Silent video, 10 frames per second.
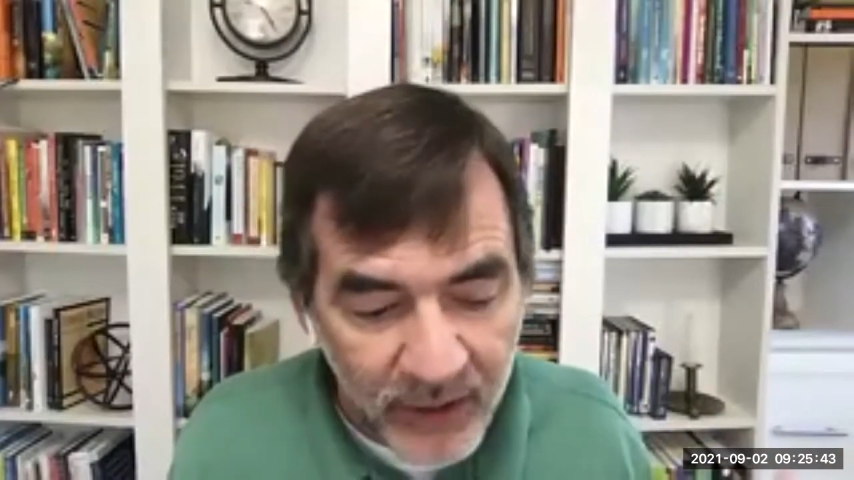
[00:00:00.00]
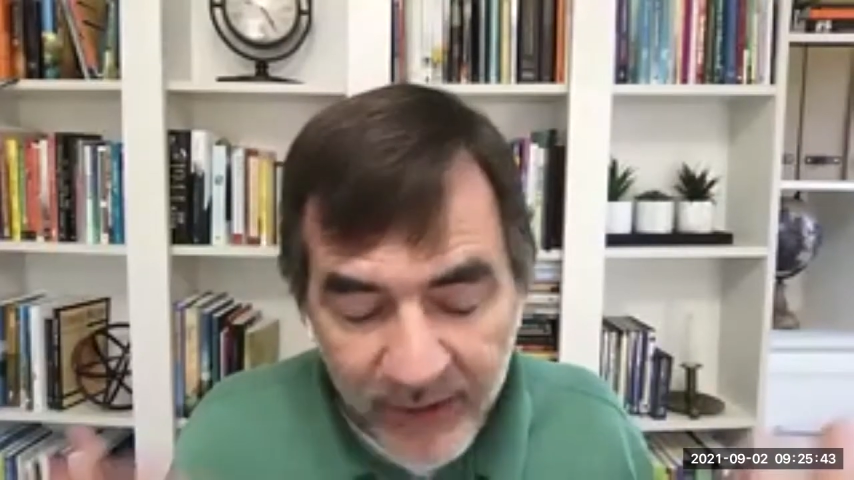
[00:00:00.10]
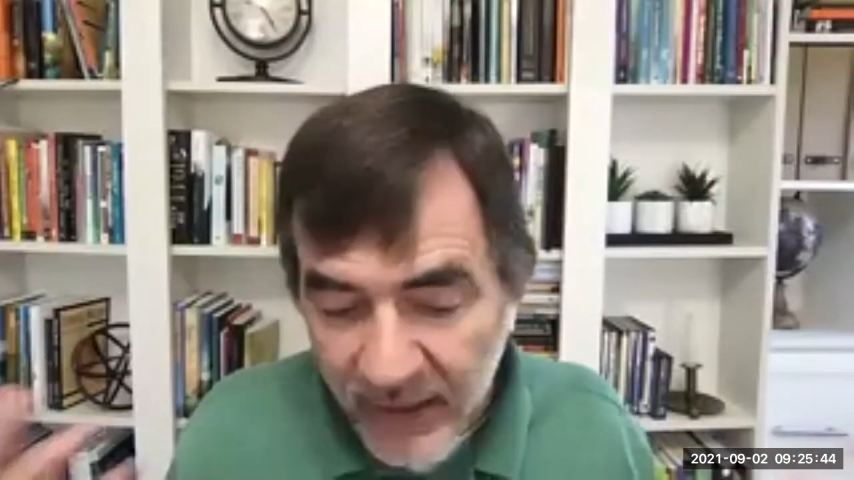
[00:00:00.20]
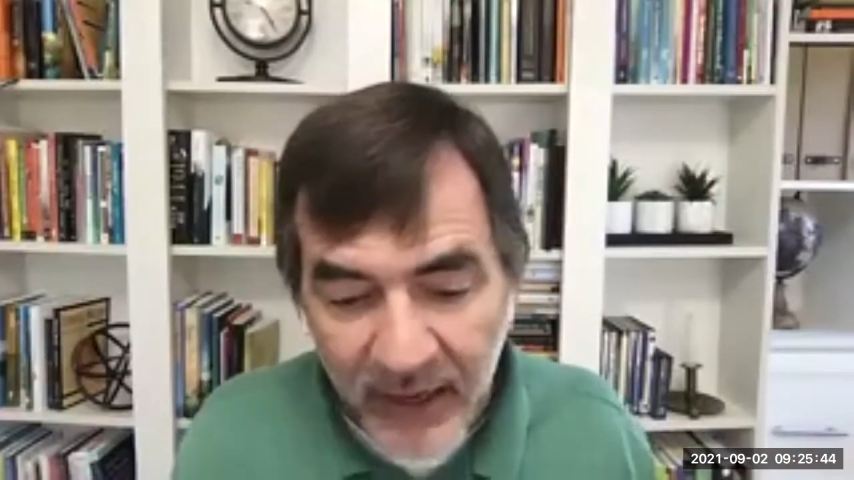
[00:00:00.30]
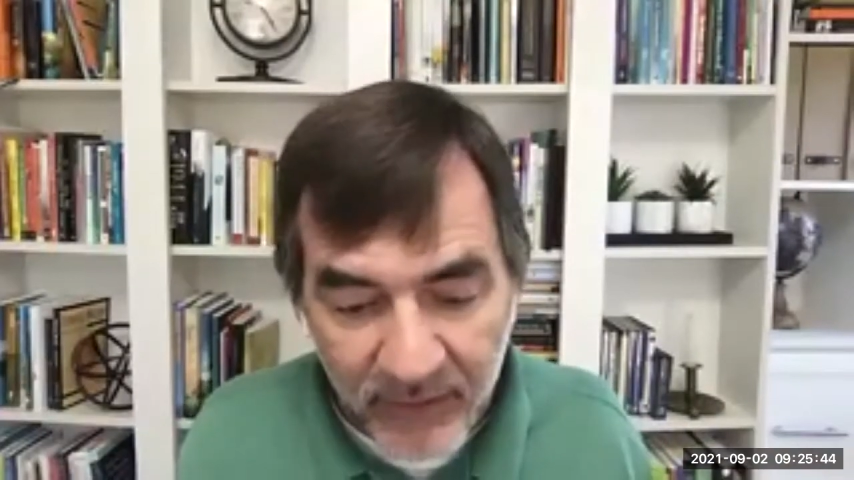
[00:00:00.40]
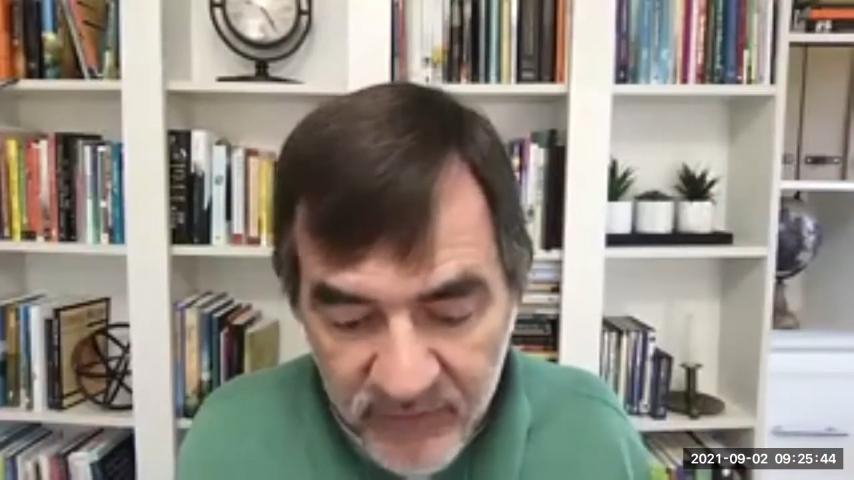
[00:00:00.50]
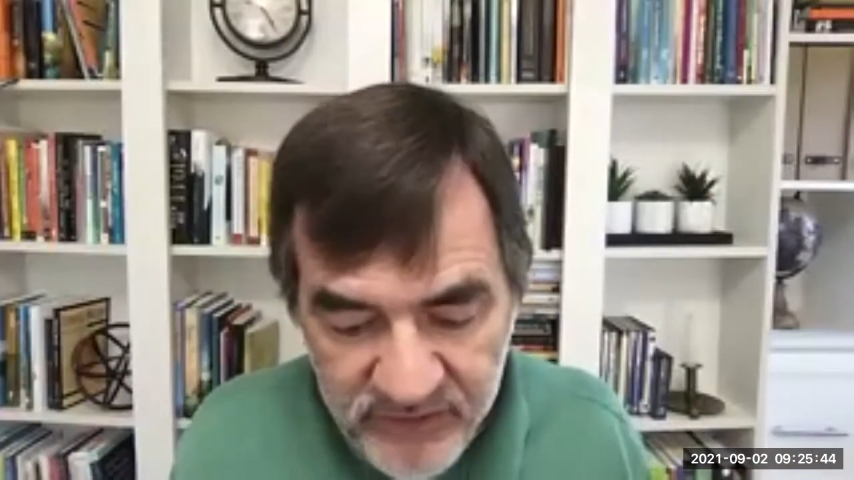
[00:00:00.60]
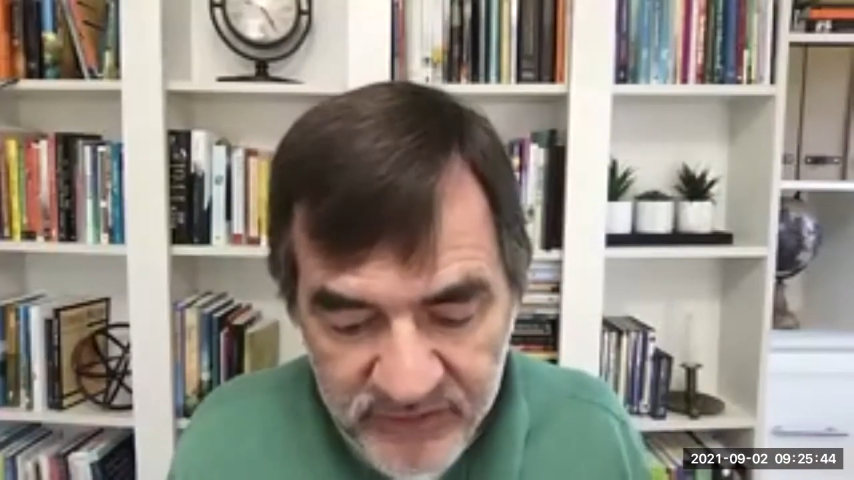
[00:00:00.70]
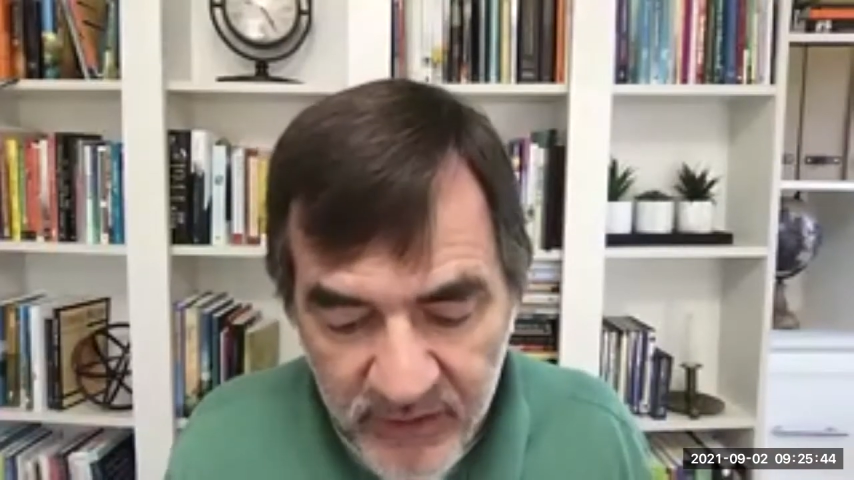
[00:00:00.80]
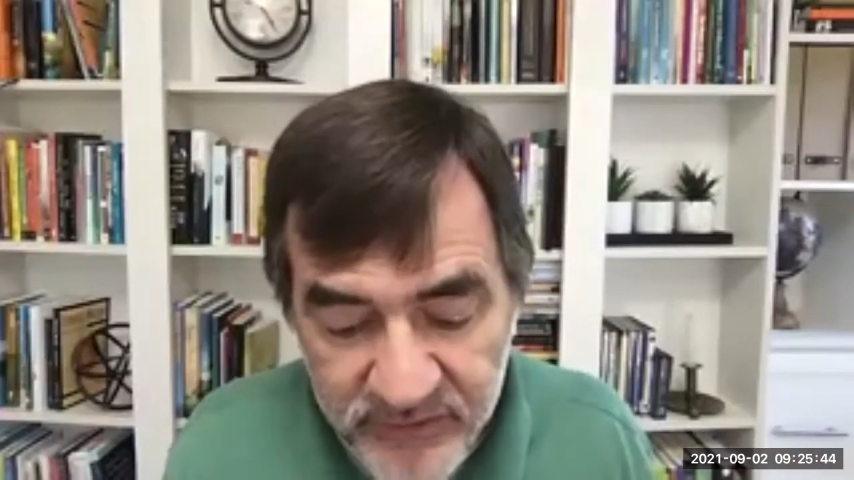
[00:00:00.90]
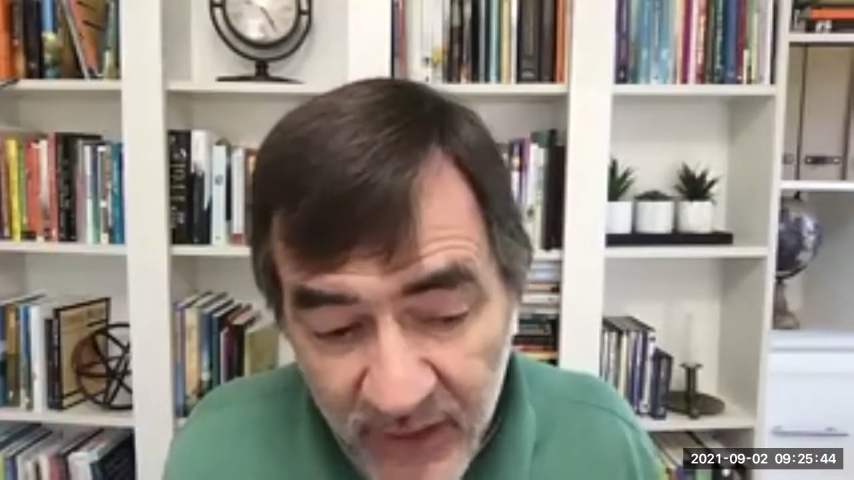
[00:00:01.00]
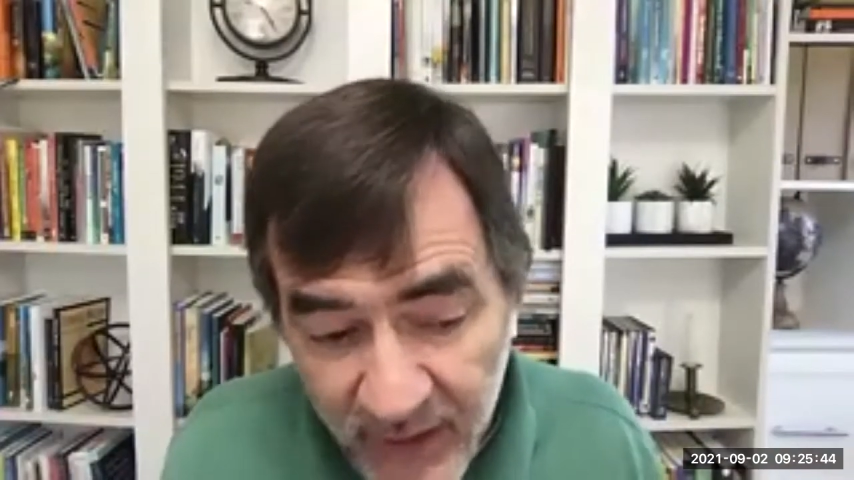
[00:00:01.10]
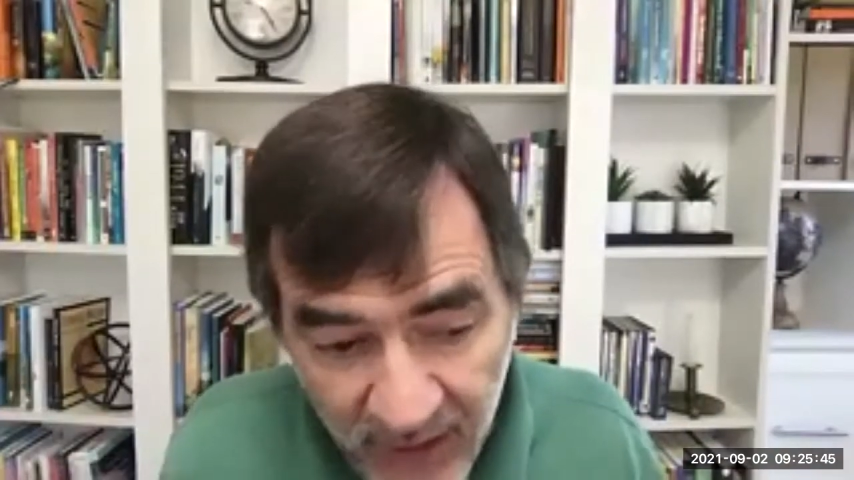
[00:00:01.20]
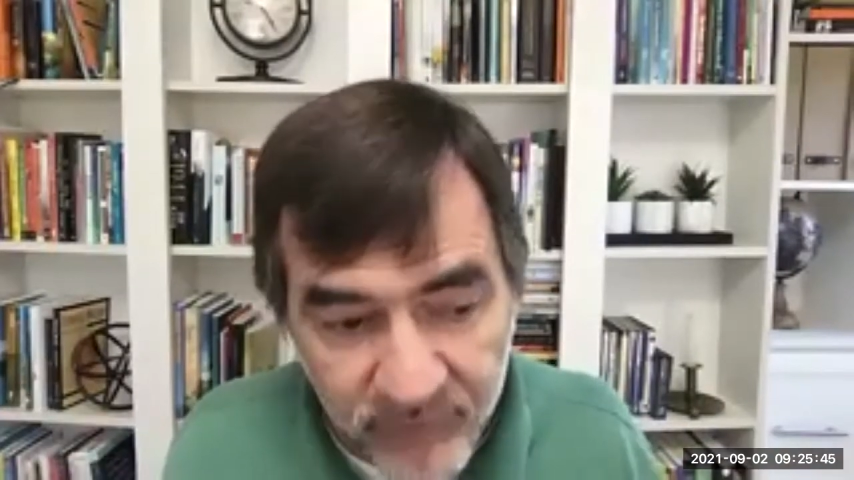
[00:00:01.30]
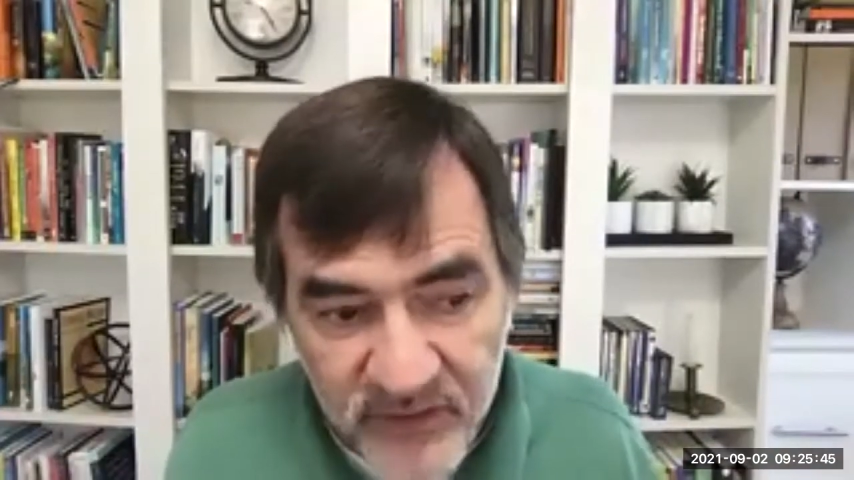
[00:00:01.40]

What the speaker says: I have this sense that I have